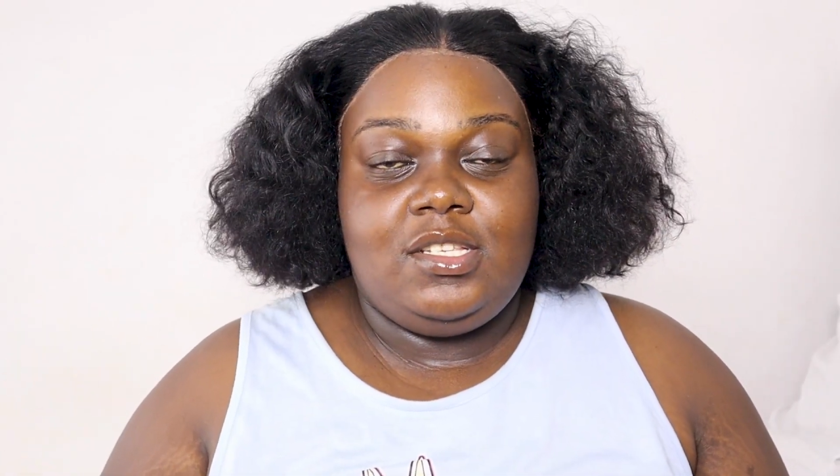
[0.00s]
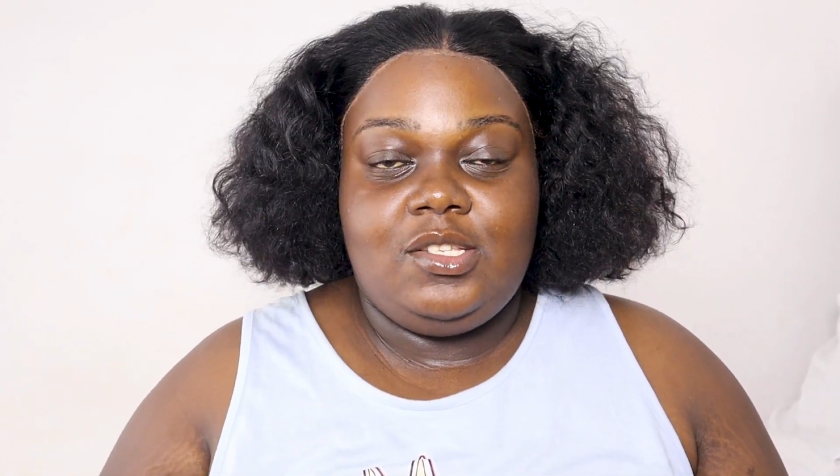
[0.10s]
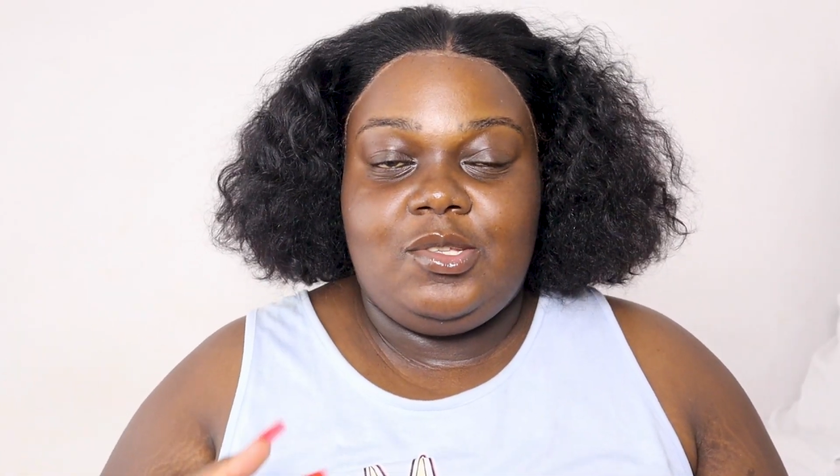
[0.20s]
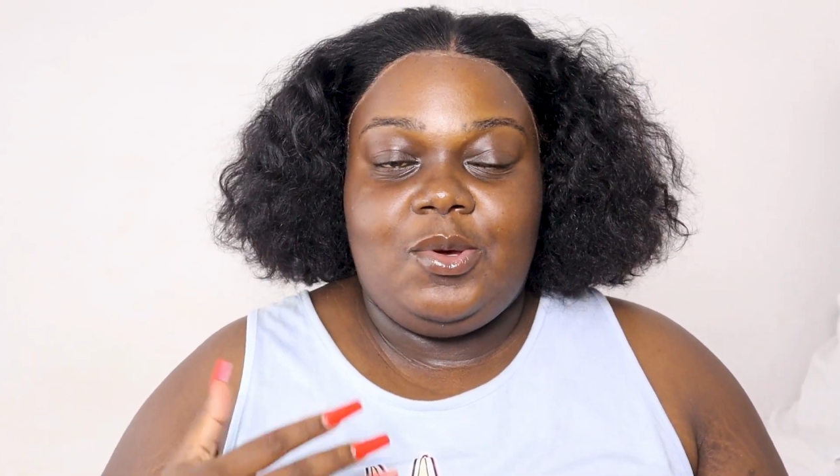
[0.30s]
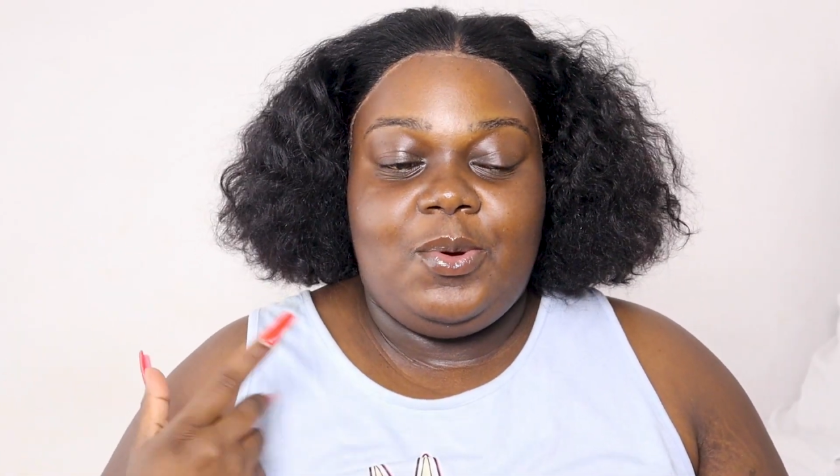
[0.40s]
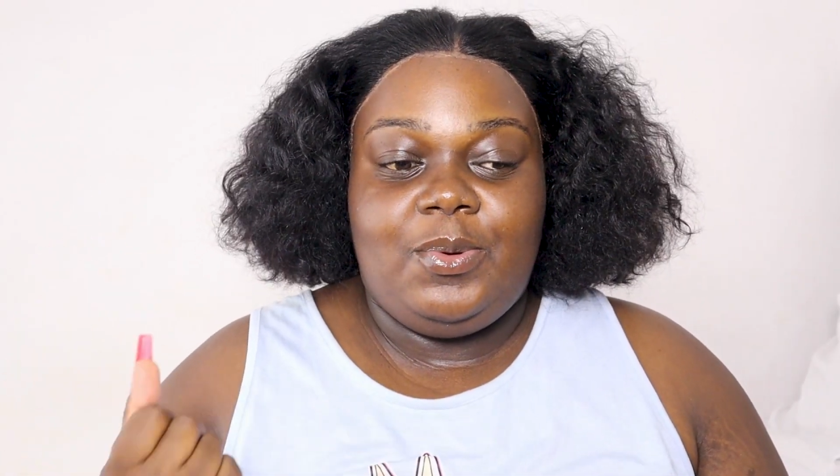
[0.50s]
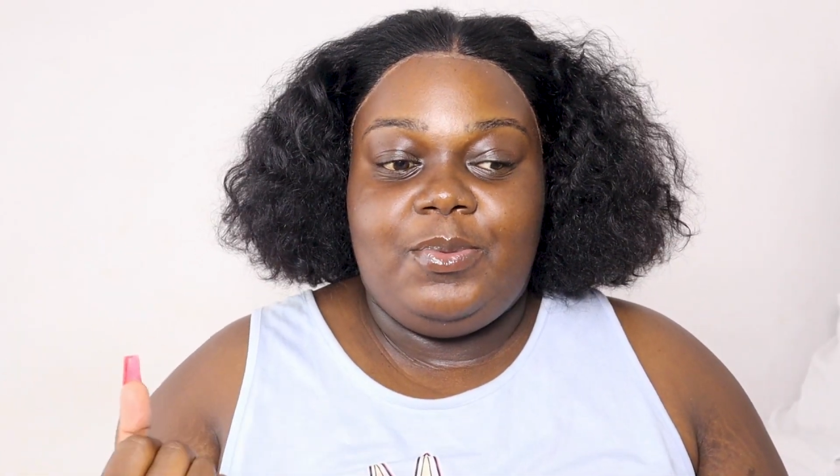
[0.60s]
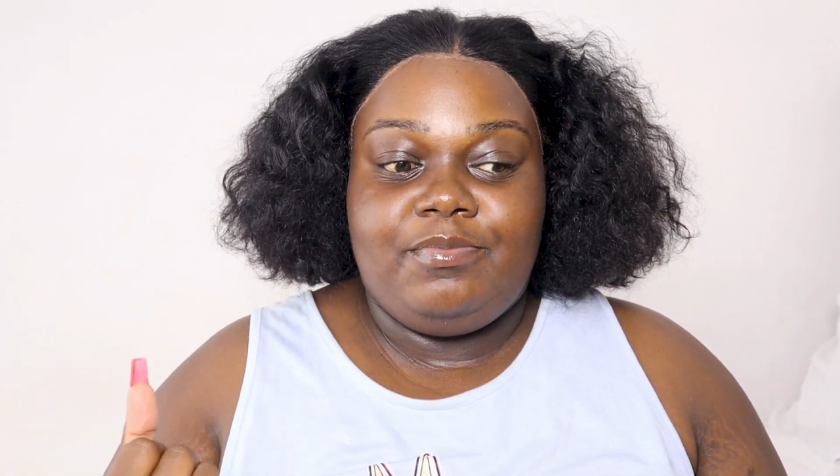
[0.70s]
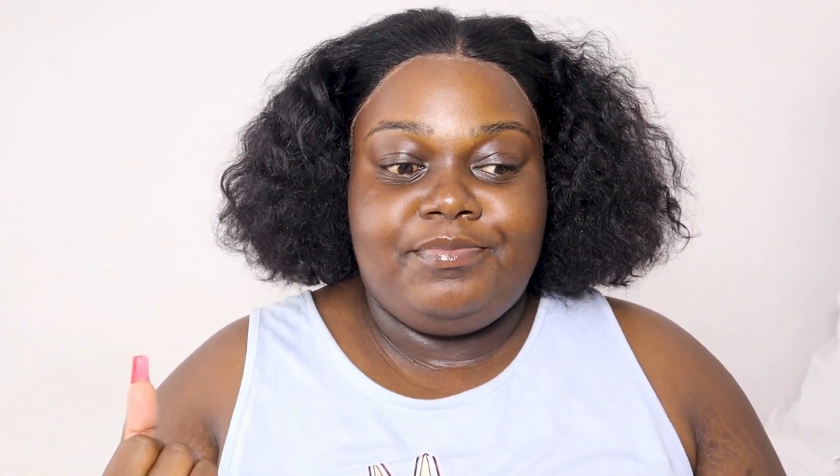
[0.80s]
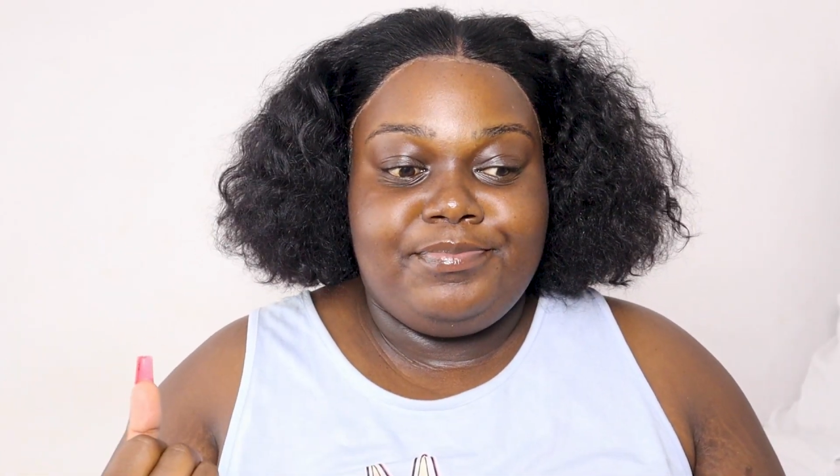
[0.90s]
So
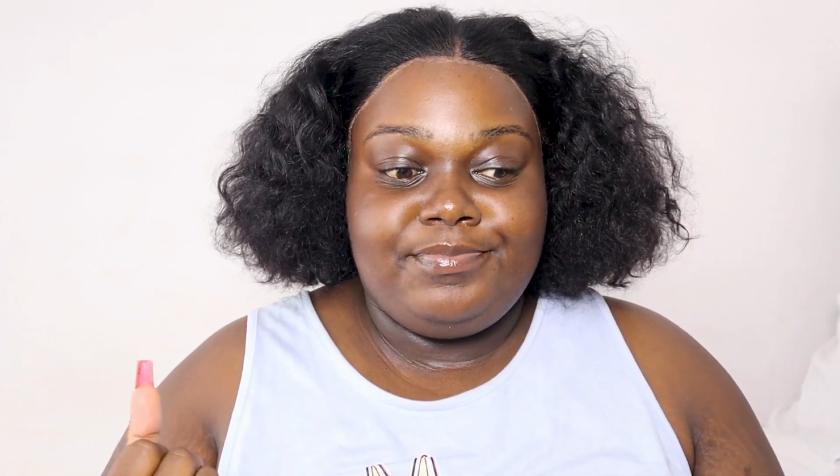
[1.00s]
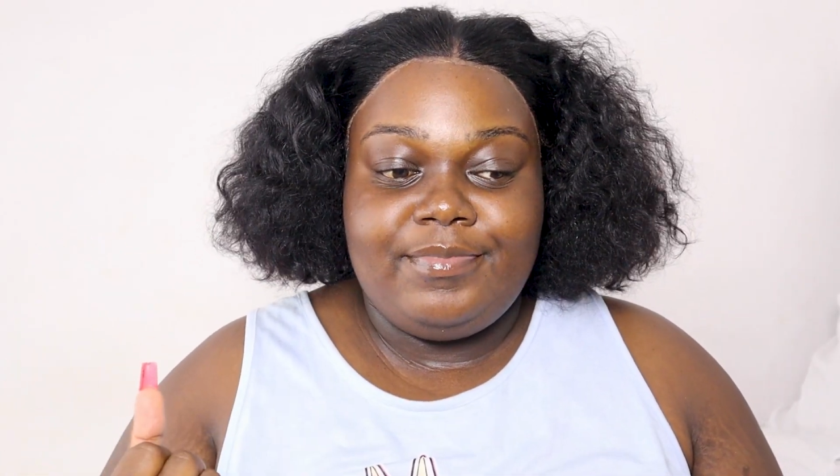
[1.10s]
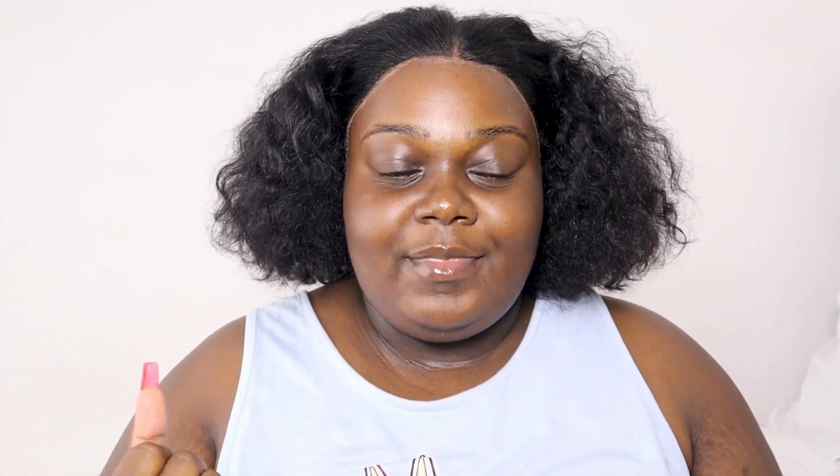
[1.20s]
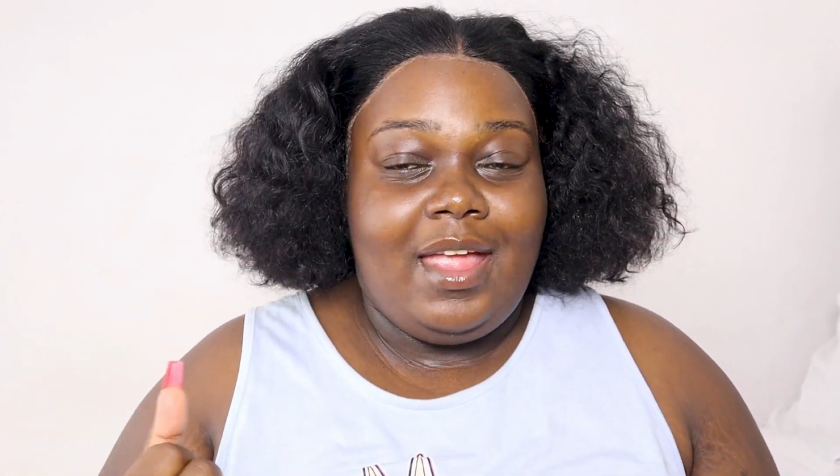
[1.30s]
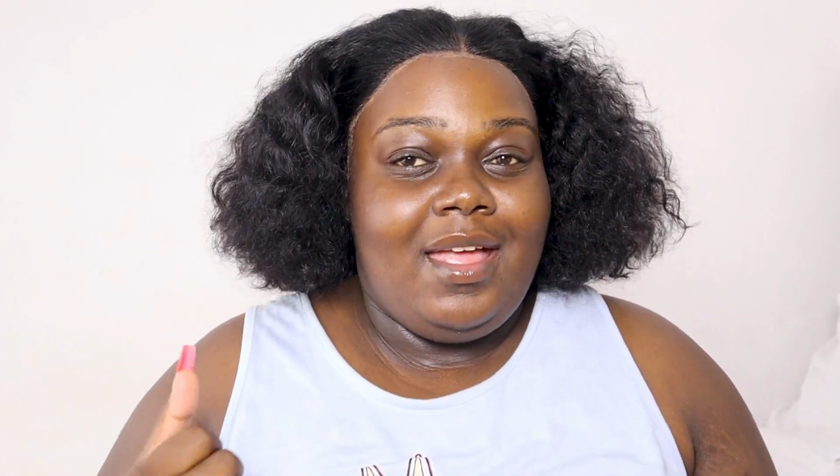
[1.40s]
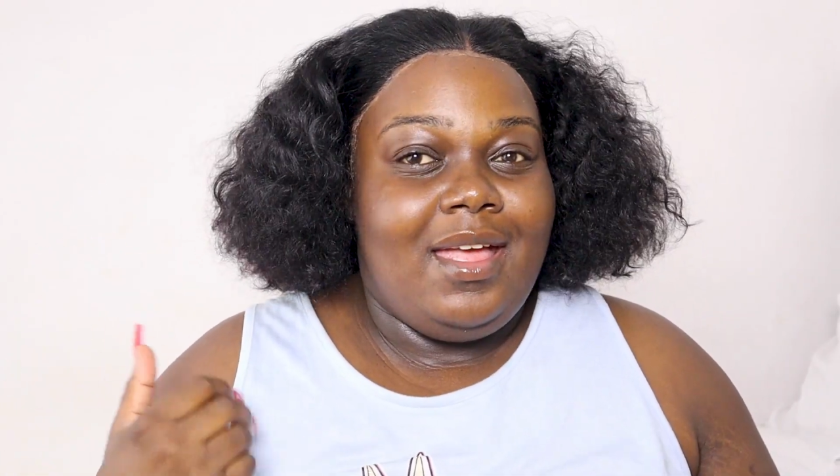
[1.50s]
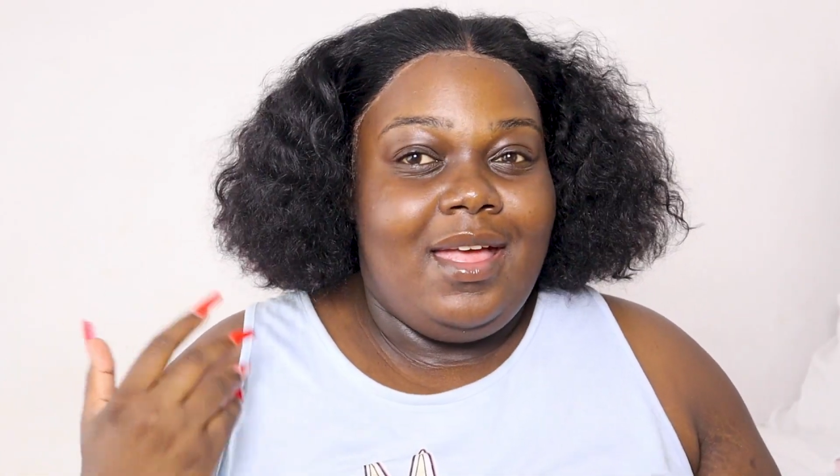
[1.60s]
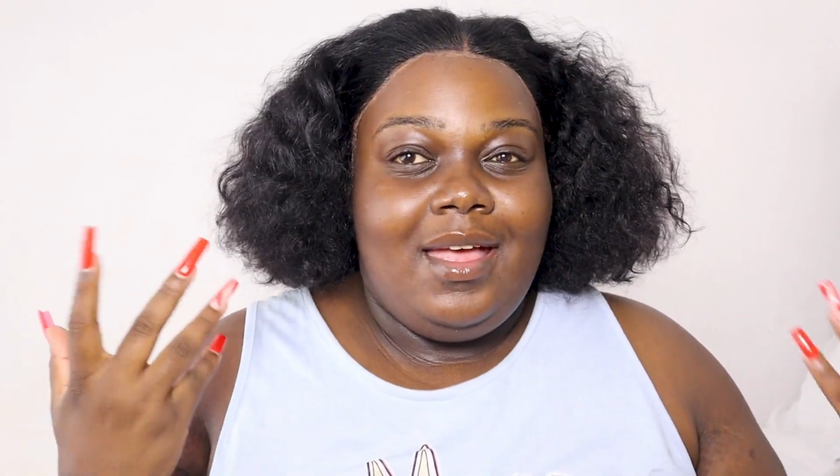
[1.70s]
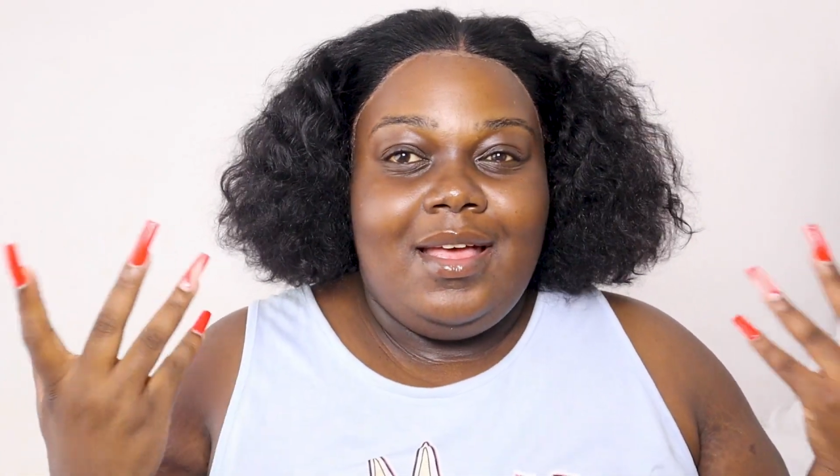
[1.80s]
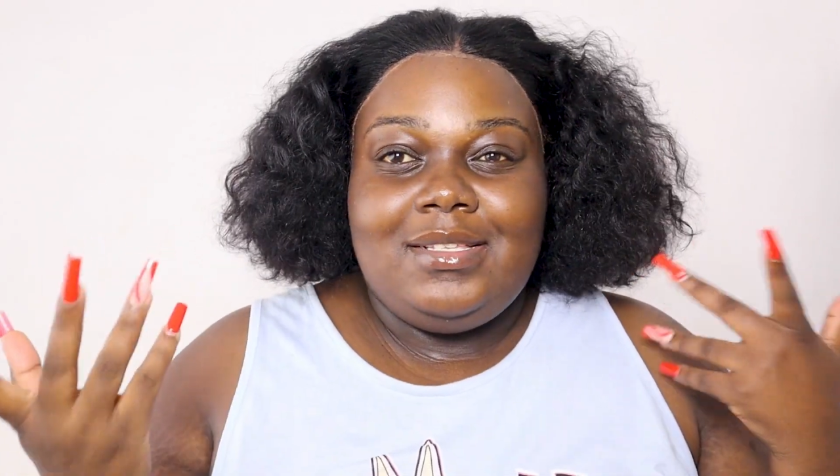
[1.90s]

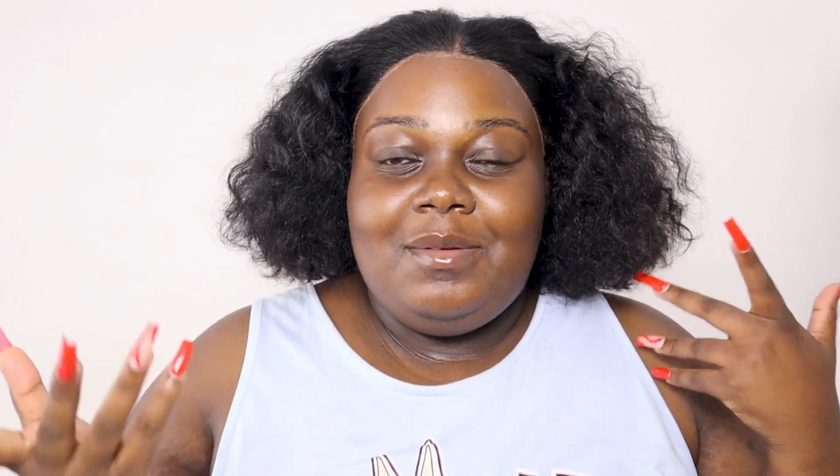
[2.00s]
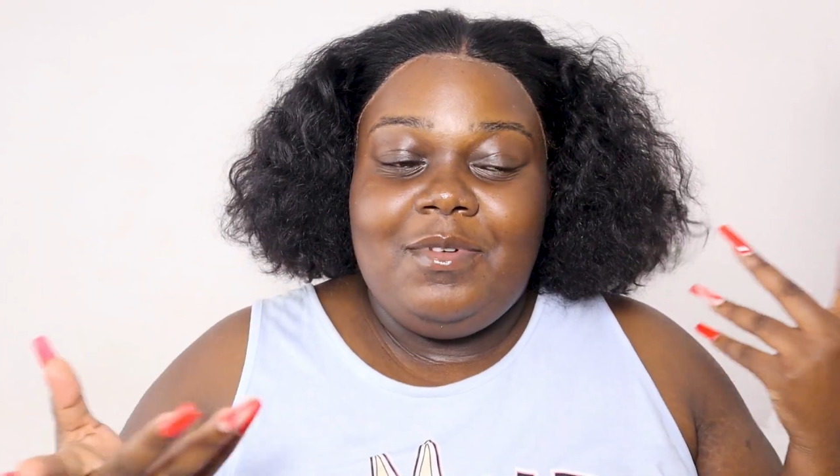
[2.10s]
some